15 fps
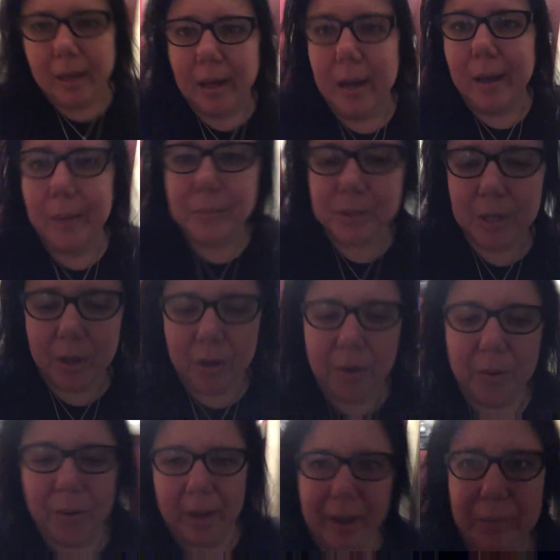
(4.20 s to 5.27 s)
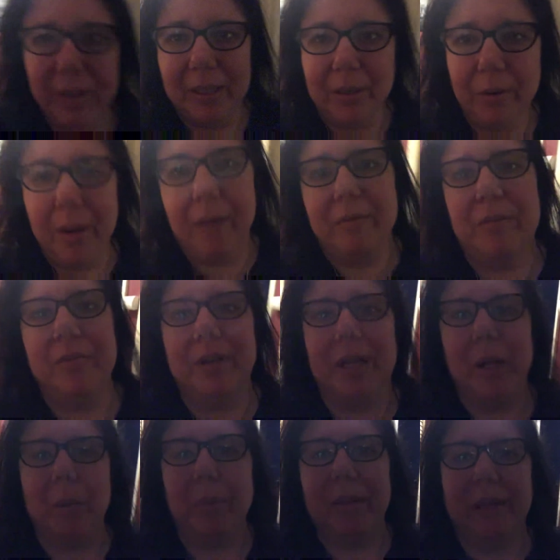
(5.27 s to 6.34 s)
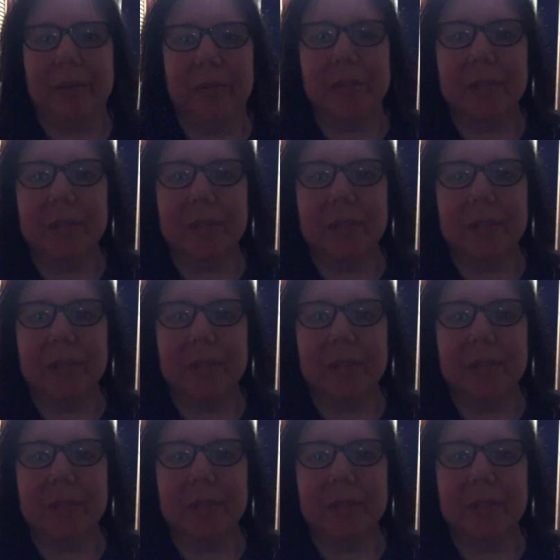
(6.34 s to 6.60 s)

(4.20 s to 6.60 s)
Um, so I really don't have a video plan for